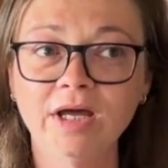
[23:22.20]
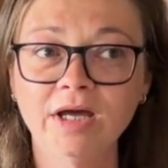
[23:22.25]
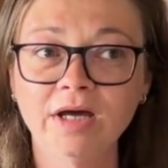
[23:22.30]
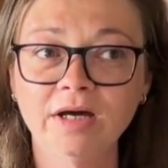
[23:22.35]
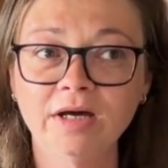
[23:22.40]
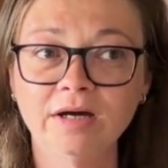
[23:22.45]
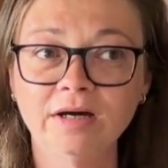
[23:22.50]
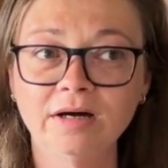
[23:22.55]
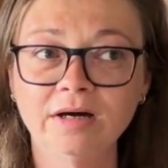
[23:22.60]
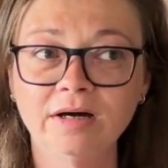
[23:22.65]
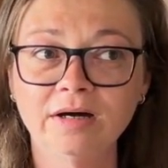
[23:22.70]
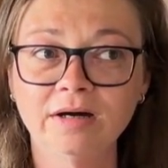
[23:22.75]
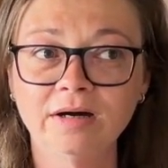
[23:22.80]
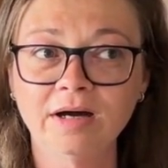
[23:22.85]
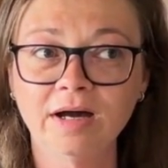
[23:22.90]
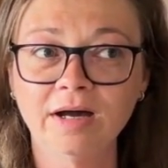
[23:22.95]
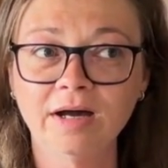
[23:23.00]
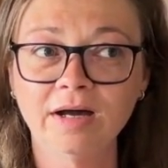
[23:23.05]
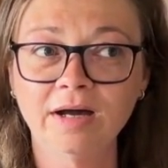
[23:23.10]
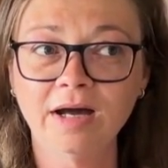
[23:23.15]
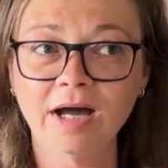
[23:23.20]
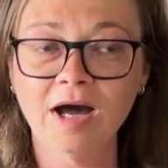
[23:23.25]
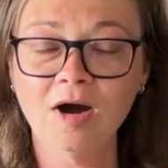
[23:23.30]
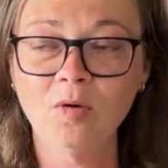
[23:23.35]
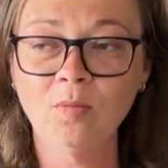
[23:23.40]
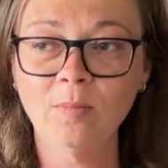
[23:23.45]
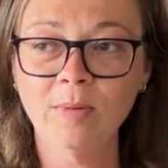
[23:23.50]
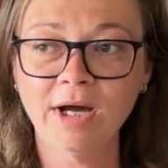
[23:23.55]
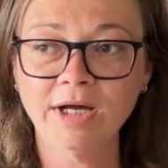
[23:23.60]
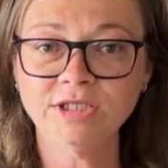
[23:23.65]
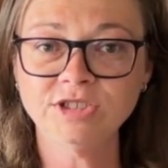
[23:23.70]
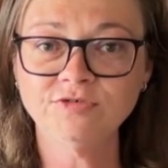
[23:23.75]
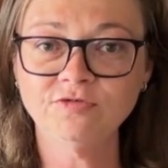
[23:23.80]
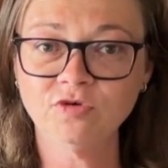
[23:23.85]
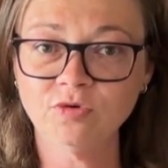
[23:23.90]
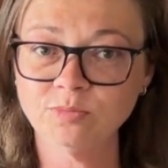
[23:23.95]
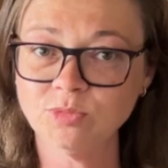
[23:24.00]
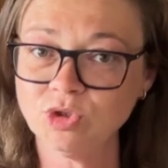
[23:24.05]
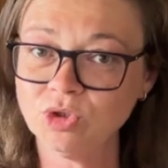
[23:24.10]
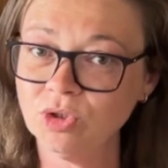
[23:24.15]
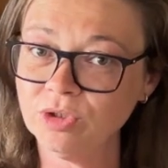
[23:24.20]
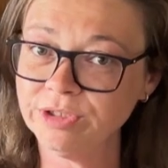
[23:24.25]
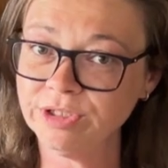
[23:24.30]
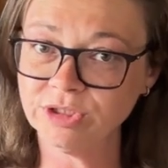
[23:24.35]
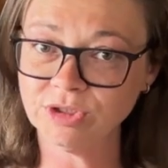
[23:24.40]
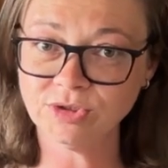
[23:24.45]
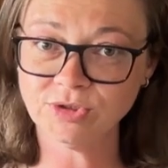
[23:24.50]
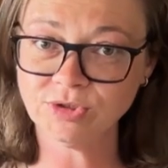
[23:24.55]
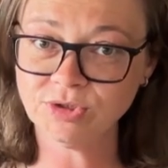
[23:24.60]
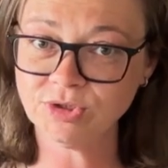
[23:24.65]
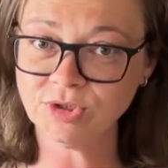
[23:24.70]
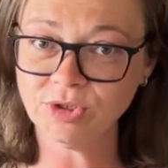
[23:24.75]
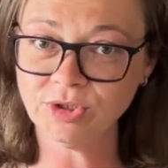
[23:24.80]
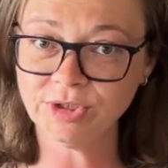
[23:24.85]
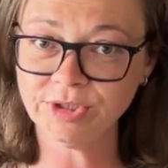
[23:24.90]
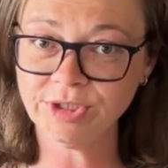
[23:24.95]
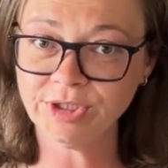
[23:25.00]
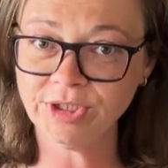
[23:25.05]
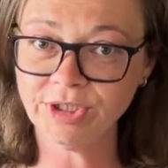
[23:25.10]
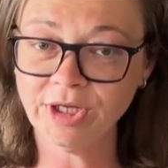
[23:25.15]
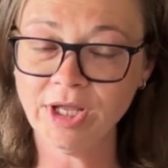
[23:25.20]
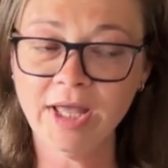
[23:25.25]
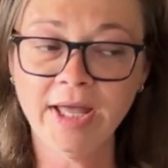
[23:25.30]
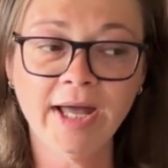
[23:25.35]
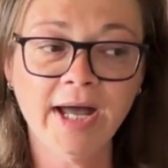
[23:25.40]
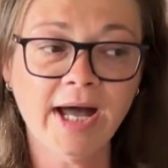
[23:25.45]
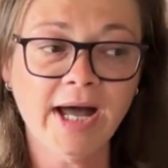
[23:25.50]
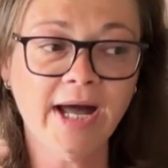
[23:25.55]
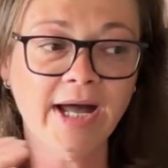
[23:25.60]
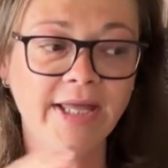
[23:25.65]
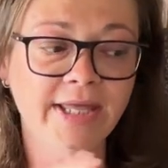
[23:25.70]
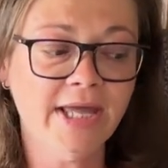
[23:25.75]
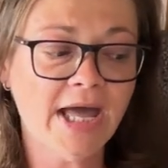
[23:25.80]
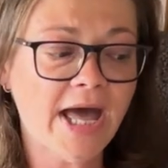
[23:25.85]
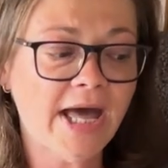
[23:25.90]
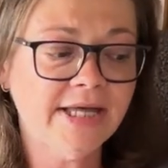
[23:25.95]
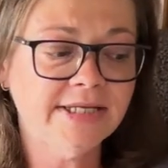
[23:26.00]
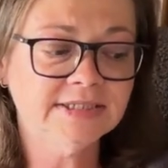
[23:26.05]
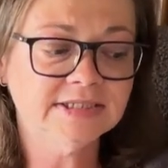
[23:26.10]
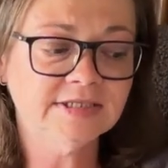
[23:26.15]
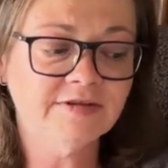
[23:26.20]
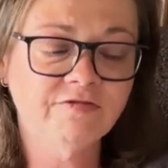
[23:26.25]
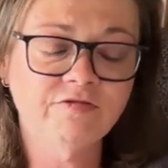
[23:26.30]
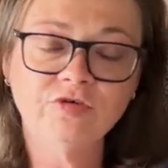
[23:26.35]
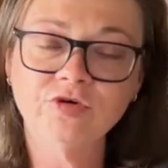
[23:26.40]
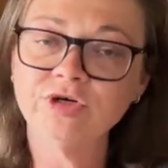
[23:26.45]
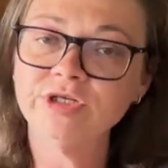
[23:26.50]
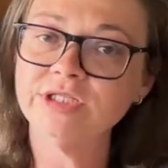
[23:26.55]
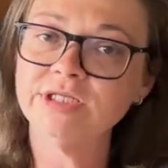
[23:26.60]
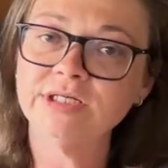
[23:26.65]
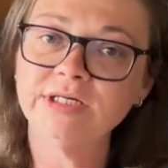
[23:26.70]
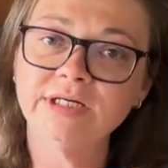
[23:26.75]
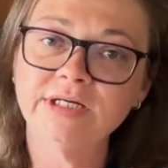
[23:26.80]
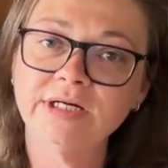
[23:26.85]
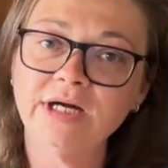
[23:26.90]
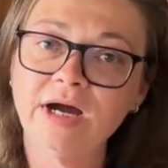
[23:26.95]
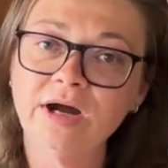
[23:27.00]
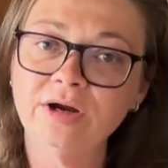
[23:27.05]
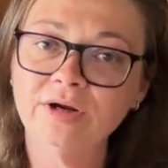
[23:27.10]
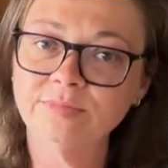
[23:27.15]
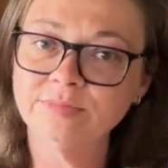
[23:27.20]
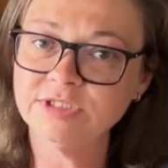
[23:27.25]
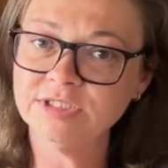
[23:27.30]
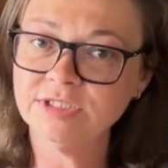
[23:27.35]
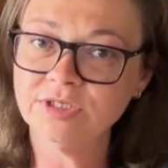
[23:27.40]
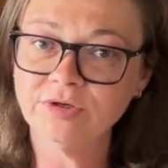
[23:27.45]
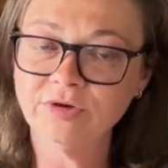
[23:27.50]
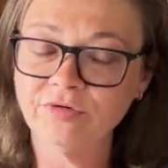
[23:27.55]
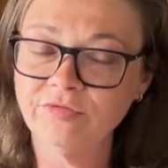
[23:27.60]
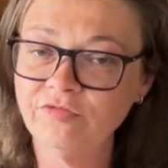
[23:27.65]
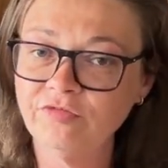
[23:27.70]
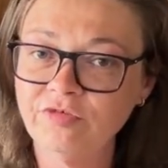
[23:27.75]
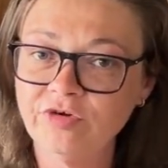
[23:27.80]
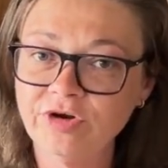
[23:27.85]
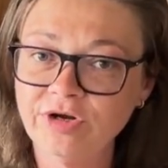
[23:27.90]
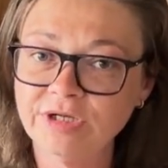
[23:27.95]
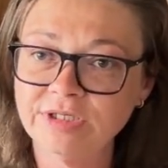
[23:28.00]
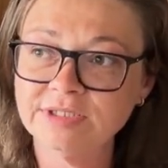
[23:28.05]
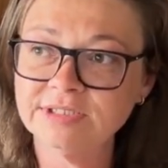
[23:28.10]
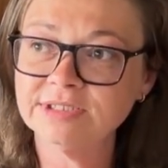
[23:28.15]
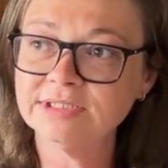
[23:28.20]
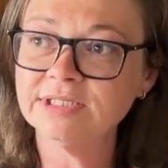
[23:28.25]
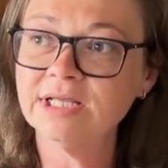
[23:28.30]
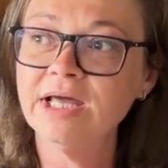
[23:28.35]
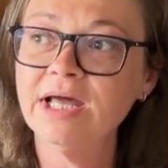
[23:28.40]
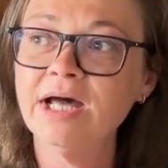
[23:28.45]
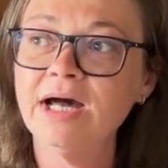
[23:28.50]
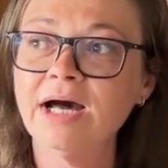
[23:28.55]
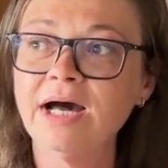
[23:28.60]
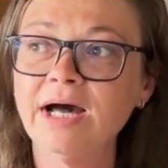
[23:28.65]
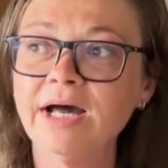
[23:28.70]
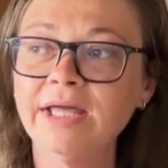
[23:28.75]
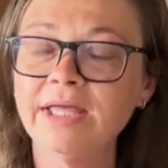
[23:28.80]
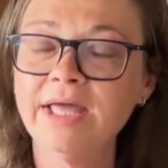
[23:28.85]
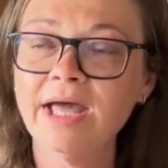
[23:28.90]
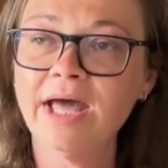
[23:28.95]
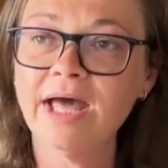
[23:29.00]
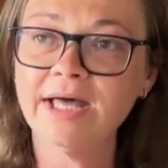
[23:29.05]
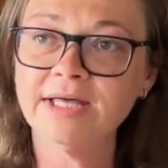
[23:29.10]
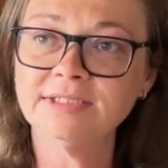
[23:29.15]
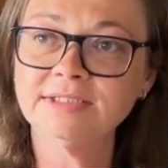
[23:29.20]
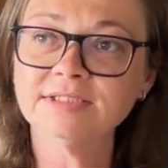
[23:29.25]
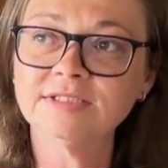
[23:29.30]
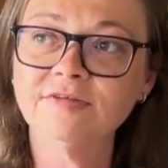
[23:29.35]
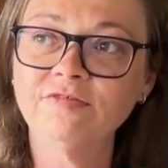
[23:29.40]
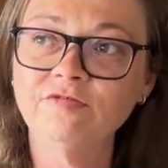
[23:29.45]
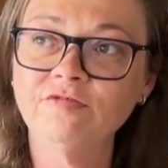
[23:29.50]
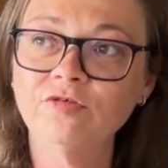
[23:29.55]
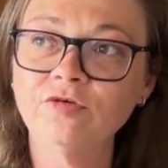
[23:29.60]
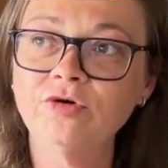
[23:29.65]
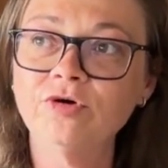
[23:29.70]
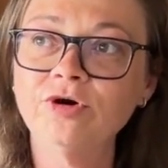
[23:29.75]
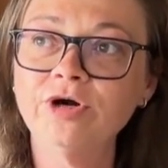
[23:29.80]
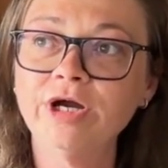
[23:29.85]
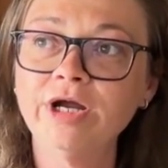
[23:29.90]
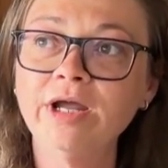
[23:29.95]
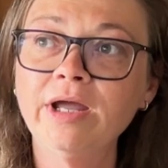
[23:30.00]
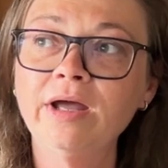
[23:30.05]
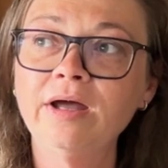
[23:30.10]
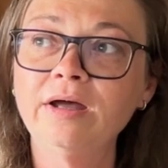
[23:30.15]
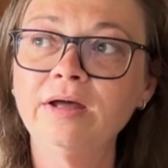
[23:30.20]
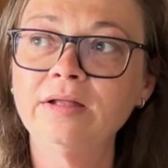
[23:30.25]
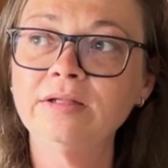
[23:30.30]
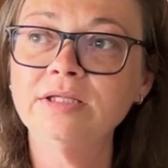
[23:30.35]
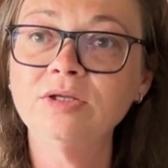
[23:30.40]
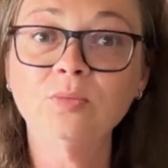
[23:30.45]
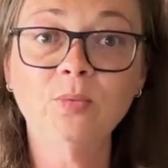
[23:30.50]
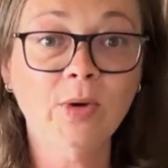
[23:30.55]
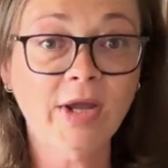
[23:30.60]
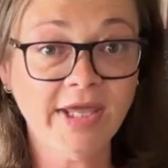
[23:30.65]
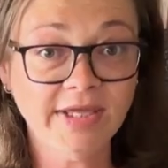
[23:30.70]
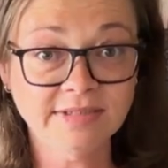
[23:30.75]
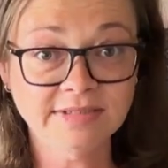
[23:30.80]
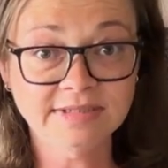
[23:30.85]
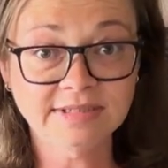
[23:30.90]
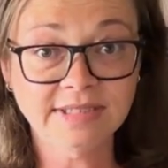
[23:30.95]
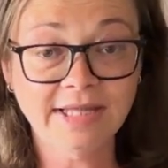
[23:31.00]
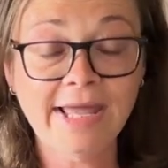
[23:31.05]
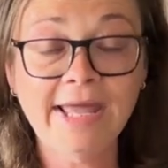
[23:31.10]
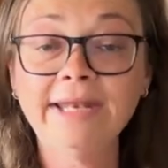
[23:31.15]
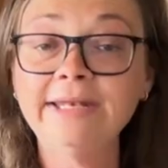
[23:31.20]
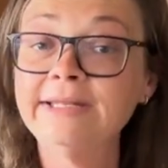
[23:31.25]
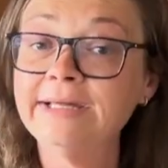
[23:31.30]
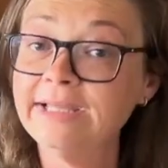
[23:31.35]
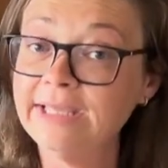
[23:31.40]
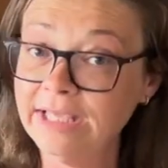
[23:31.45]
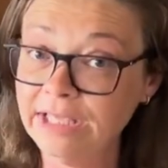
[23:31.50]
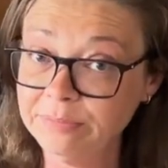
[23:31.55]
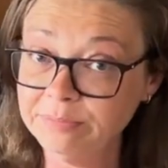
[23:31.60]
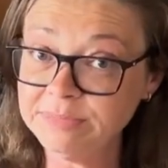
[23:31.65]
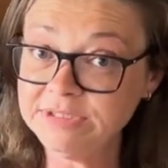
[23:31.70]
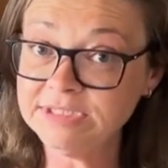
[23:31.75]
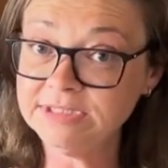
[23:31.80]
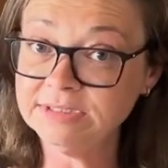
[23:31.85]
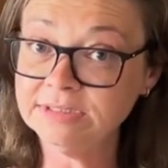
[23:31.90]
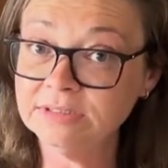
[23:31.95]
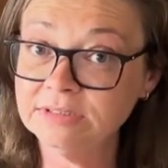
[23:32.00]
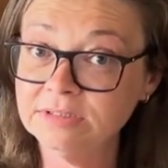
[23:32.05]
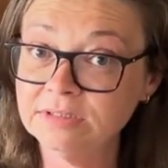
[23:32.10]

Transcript: uh, how much from shoulder to shoulder. I asked for the arm circumference. I asked for the waist and the hips.